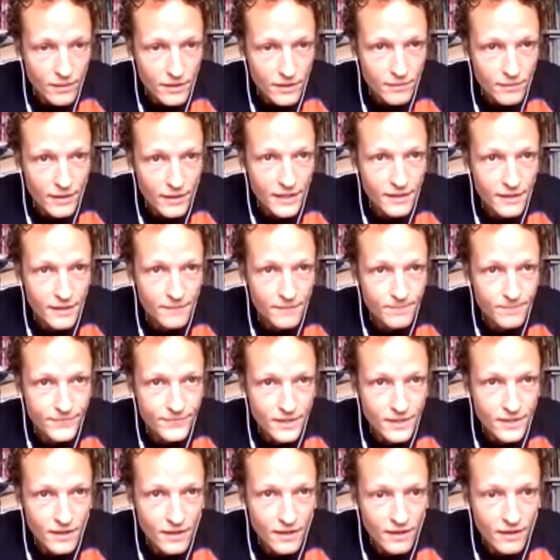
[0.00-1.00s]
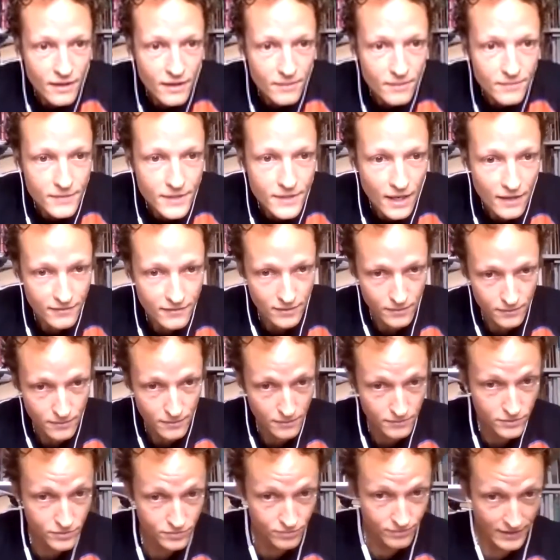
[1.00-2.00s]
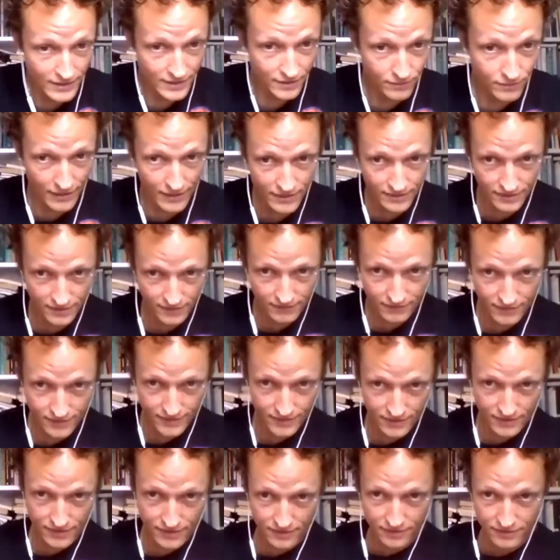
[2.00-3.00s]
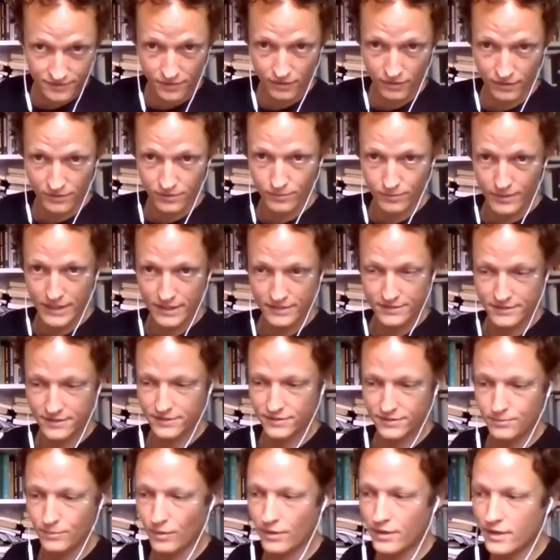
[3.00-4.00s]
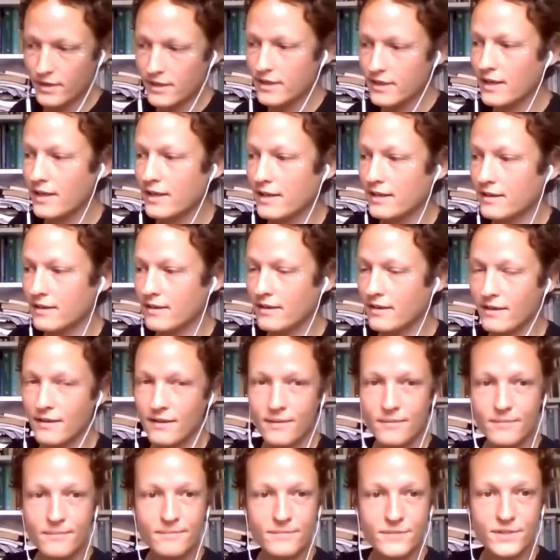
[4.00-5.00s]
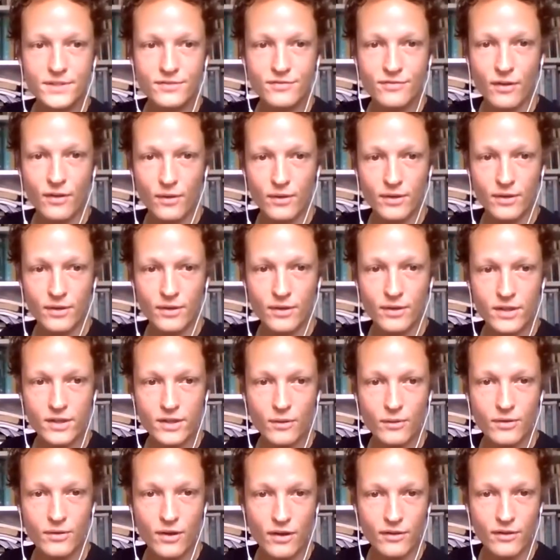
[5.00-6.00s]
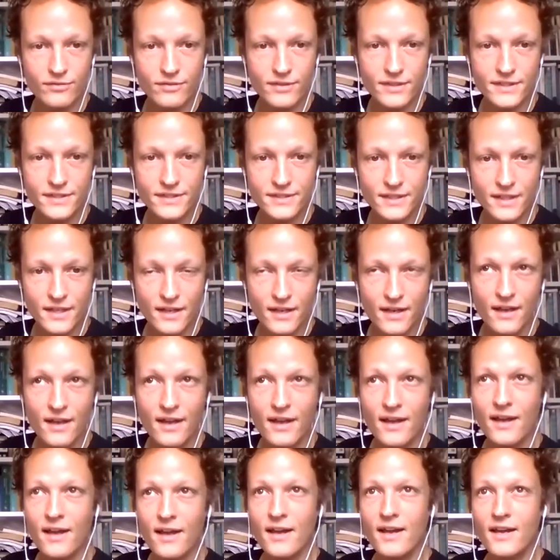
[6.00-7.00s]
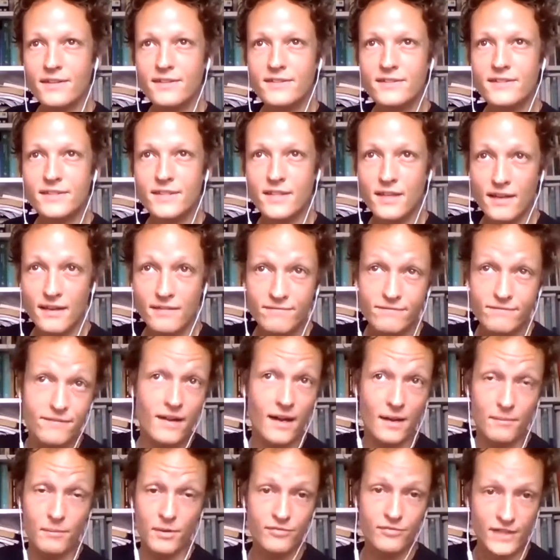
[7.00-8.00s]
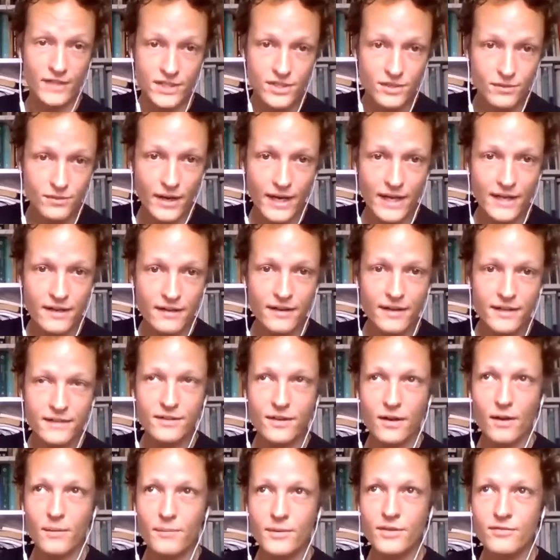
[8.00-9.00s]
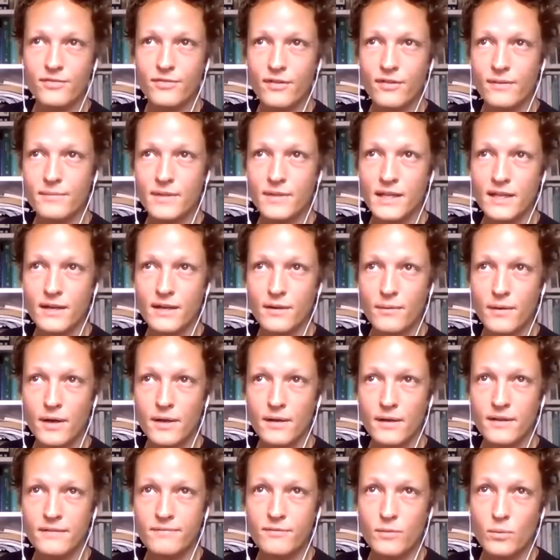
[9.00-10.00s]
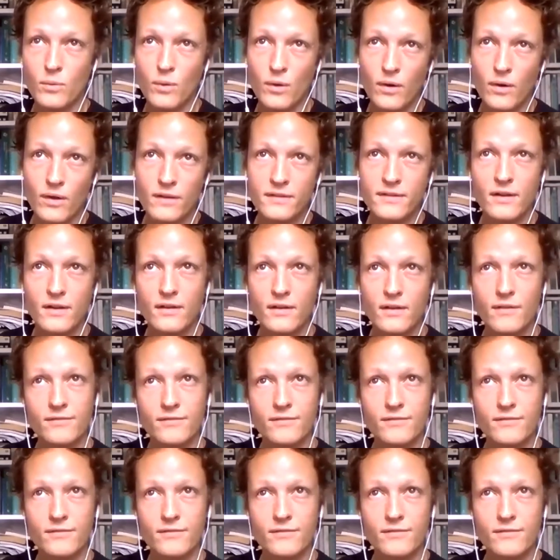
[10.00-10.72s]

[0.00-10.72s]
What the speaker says: Great. Yeah, it was really great hearing the other readings this morning and just following the whole conference. I'm a fiction writer, and coming from the literary world of